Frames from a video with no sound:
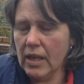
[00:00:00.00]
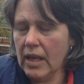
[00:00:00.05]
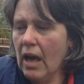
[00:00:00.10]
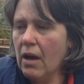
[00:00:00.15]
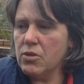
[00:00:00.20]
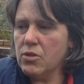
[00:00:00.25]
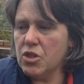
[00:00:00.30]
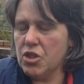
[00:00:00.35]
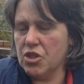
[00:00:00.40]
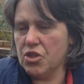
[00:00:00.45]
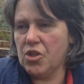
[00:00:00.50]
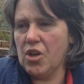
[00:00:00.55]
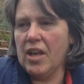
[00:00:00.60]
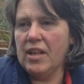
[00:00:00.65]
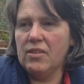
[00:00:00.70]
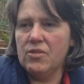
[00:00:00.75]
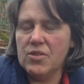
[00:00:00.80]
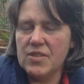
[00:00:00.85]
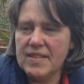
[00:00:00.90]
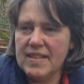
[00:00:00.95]
I was just
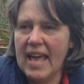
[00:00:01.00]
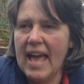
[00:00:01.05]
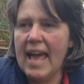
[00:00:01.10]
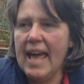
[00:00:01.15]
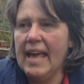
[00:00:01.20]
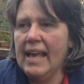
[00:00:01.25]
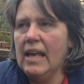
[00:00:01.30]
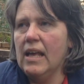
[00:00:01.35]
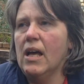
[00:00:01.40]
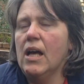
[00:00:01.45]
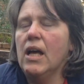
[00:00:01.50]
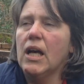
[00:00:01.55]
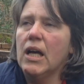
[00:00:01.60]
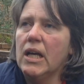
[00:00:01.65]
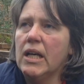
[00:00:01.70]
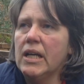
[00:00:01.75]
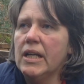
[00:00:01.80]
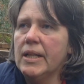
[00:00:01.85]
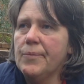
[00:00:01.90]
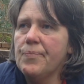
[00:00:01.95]
going to say
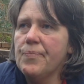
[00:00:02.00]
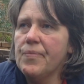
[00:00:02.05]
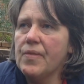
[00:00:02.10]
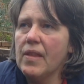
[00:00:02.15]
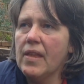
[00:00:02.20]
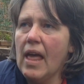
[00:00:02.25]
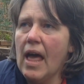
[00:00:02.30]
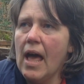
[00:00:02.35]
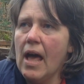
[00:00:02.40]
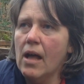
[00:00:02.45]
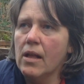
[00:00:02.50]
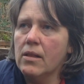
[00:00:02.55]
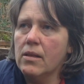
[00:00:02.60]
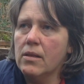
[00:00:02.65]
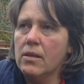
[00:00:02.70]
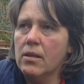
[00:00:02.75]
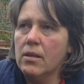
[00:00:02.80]
that,